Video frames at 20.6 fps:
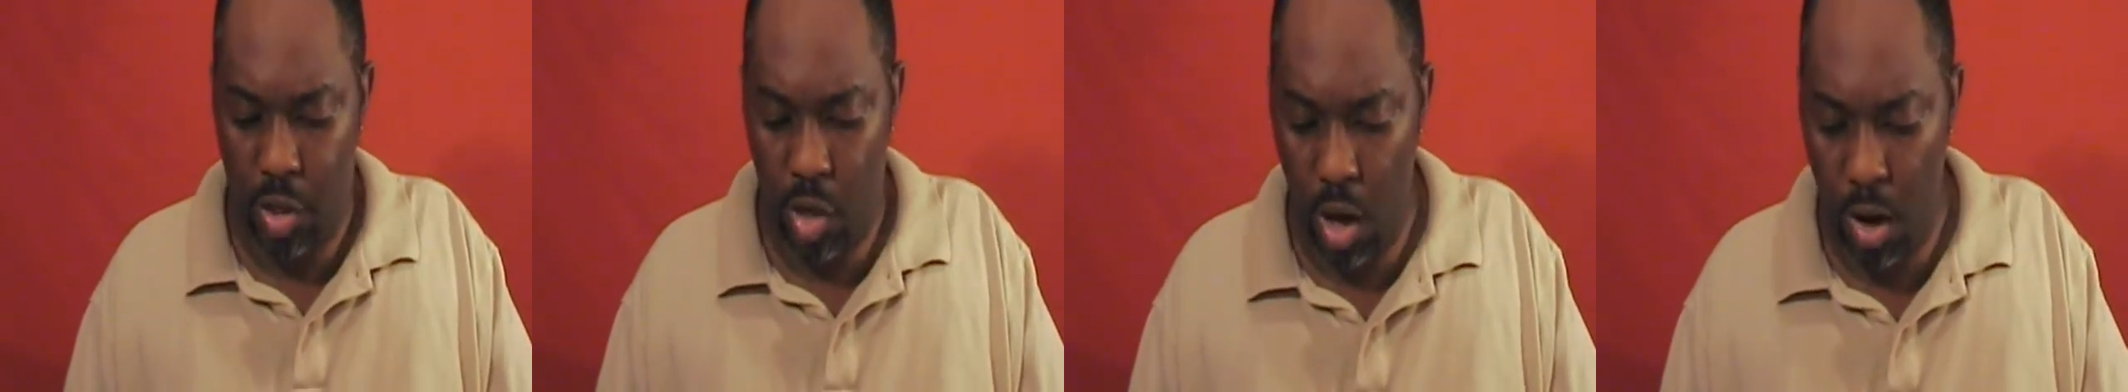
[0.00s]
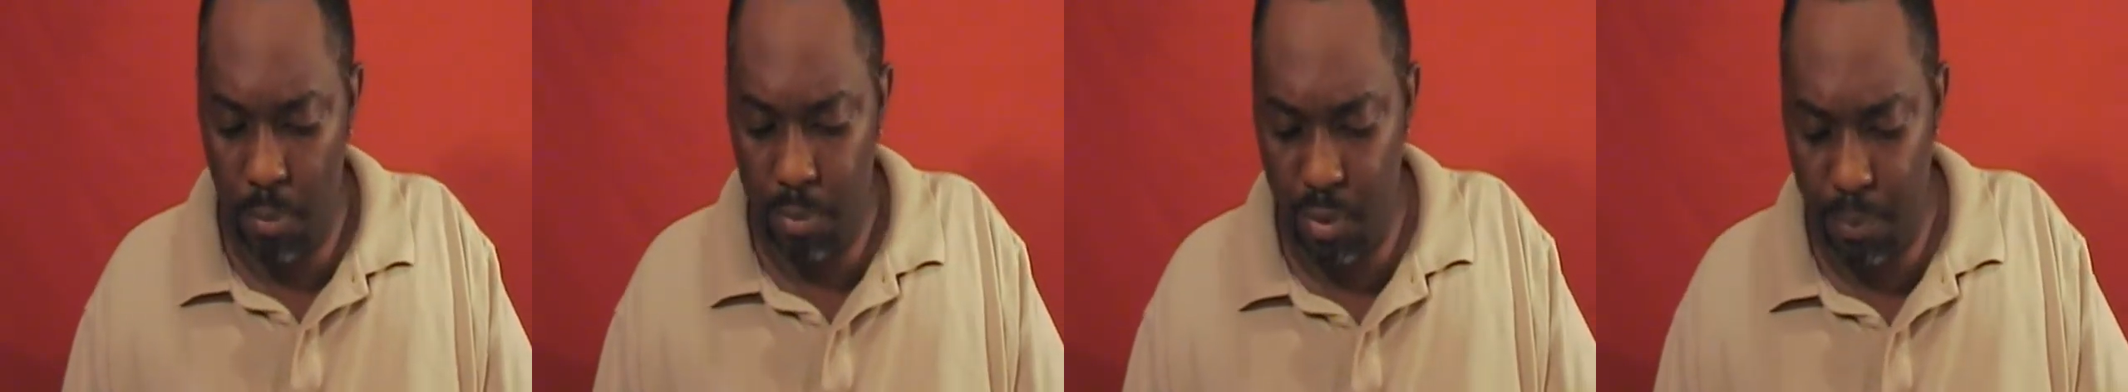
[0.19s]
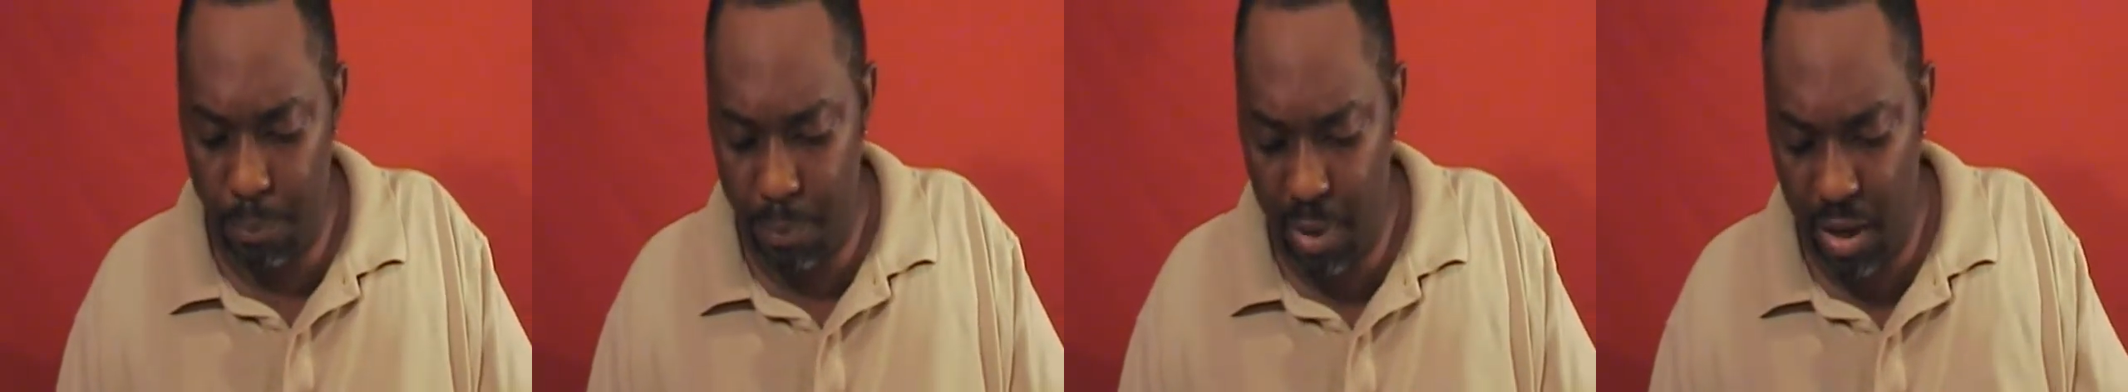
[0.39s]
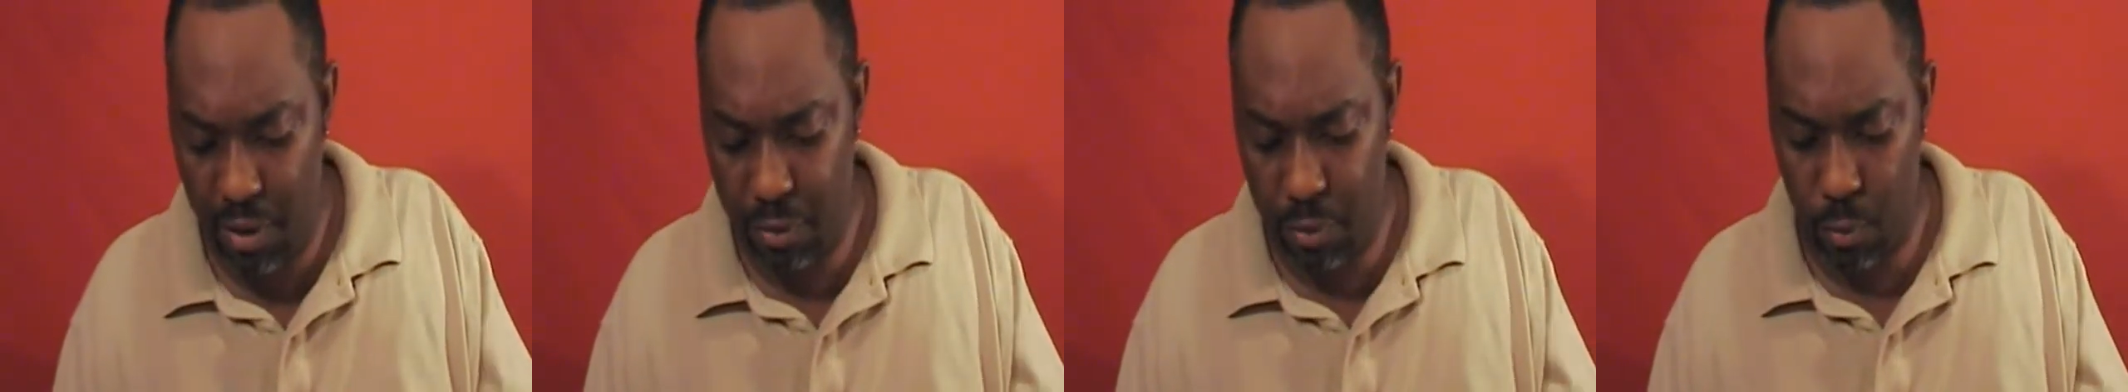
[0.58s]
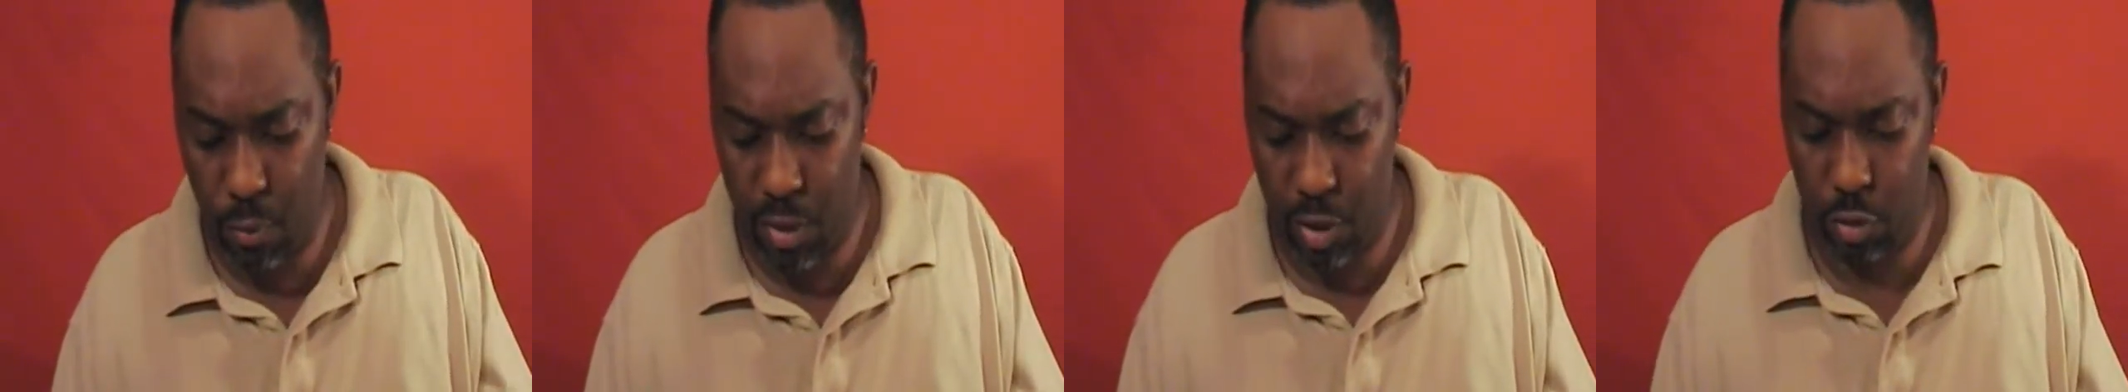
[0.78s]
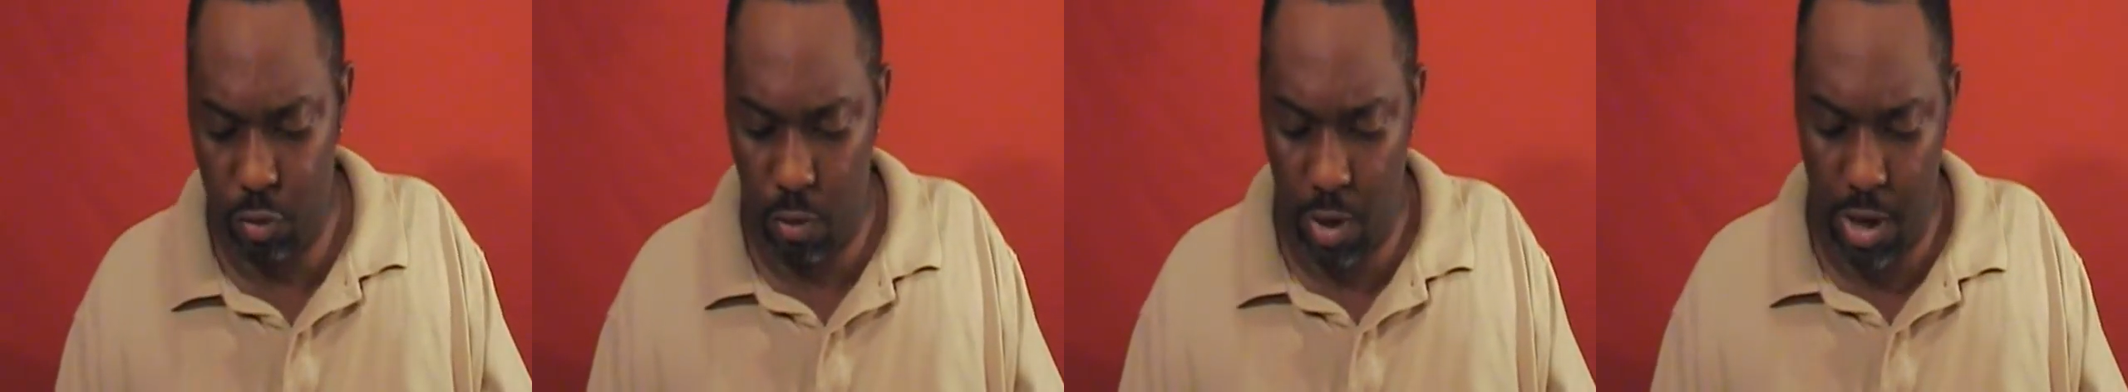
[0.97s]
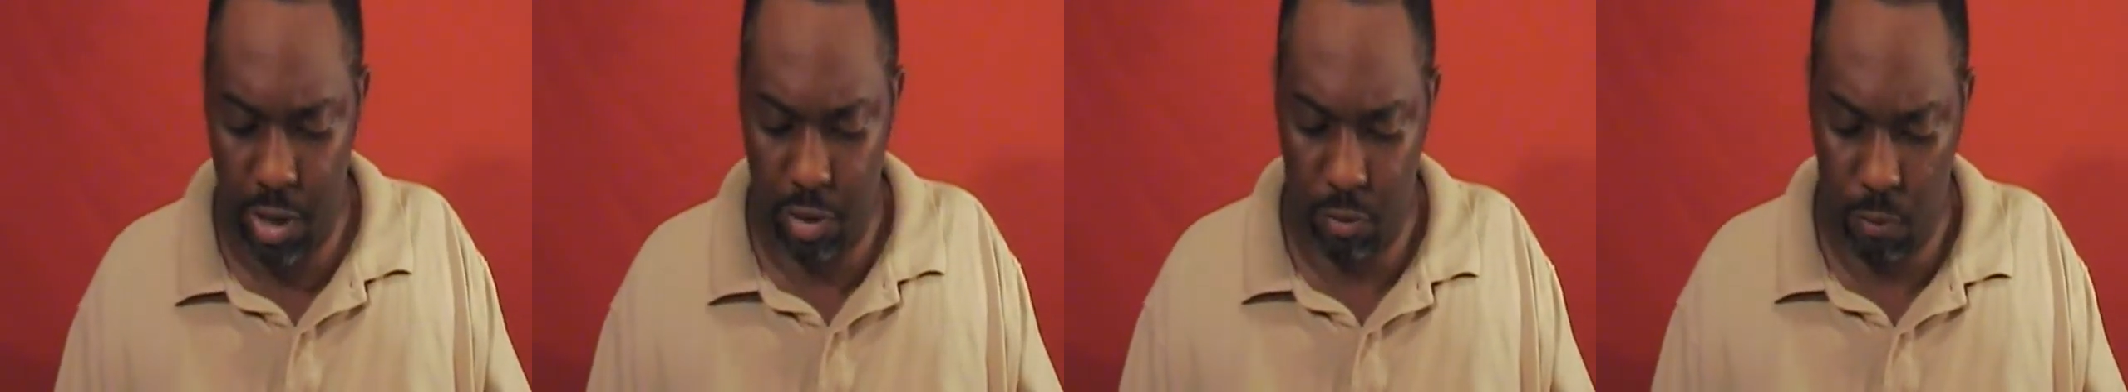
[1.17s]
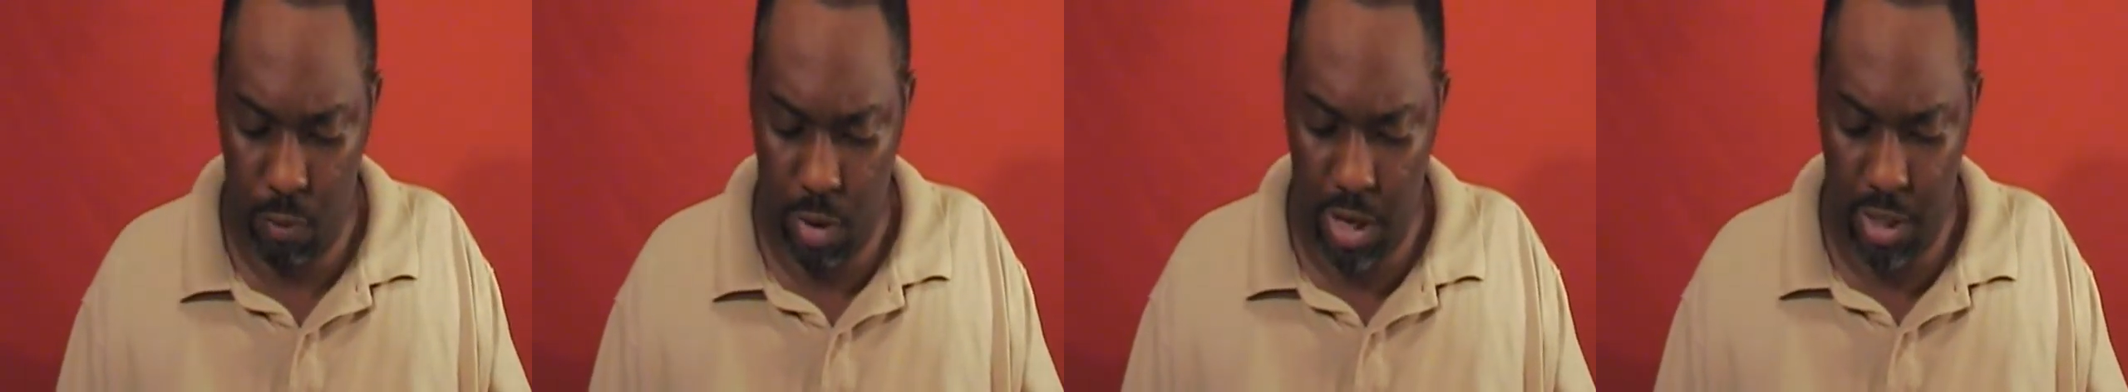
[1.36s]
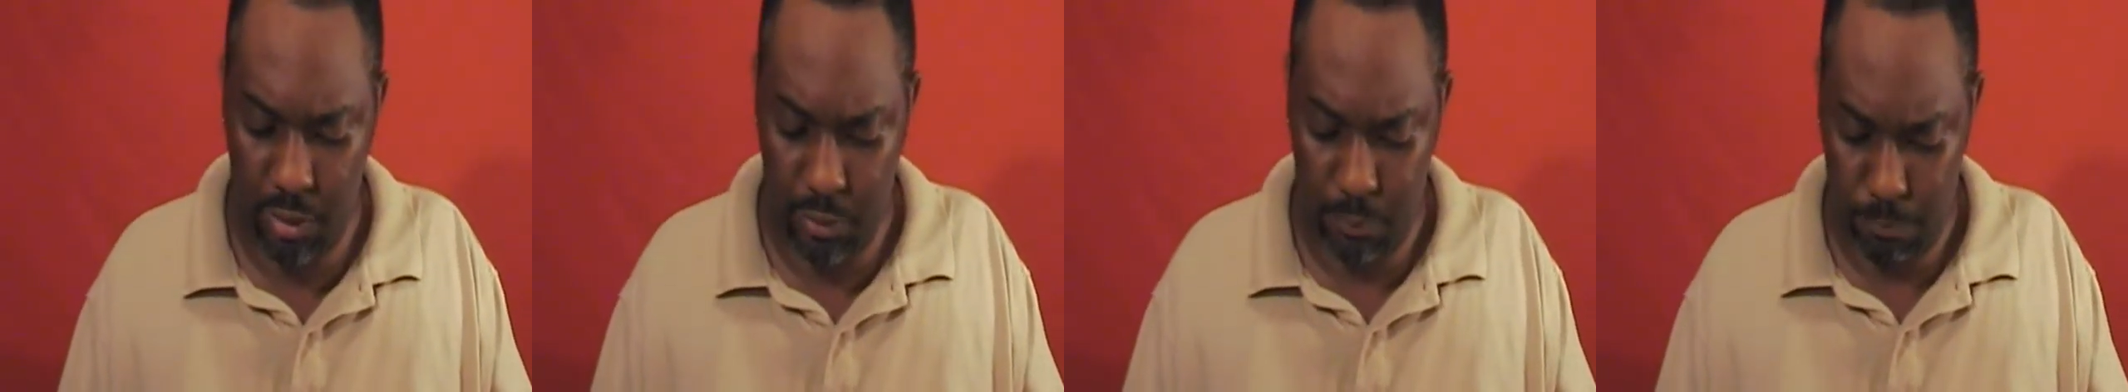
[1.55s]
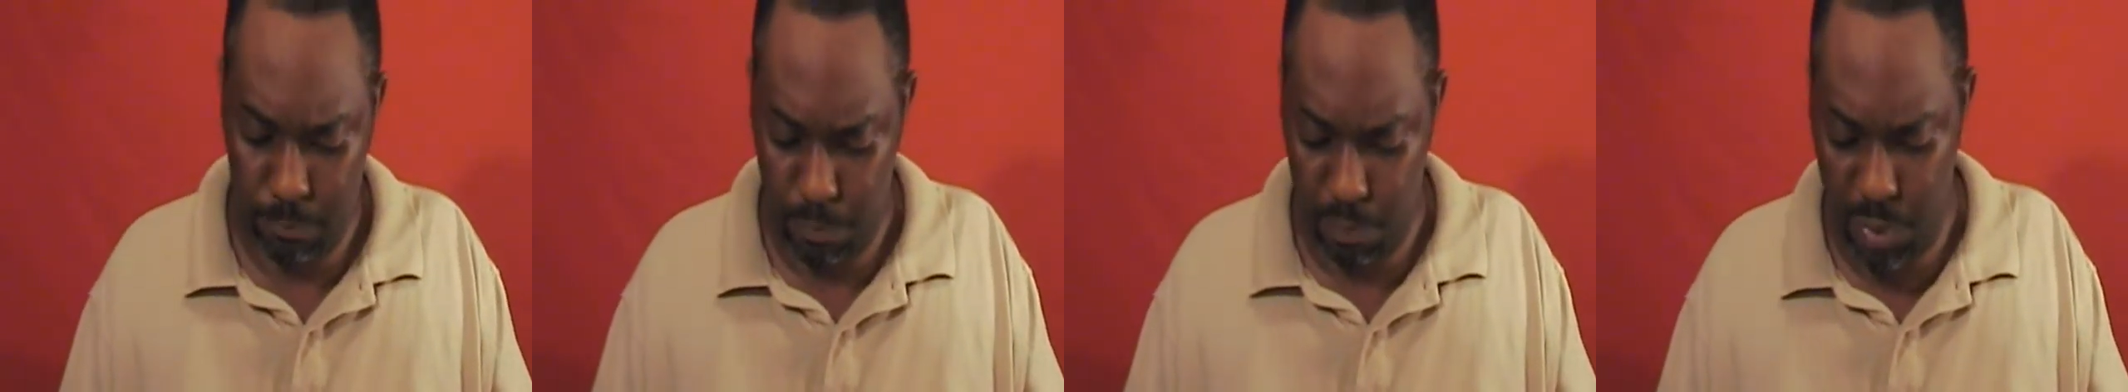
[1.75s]
Come to Bethel and
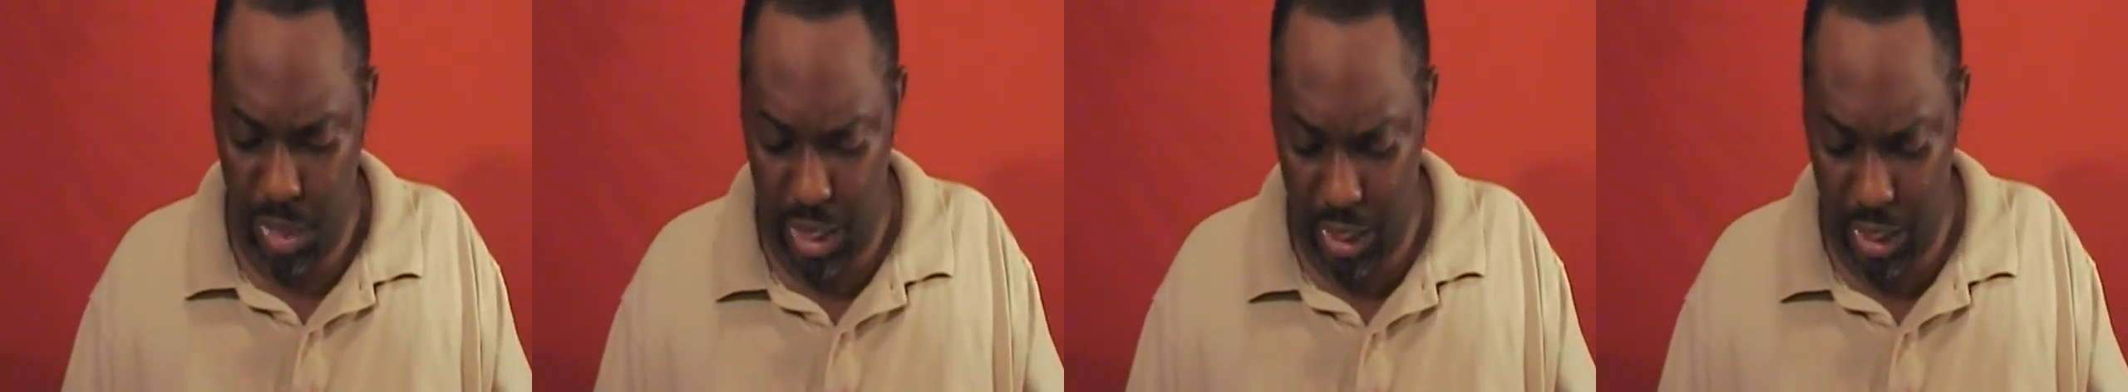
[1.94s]
transgress.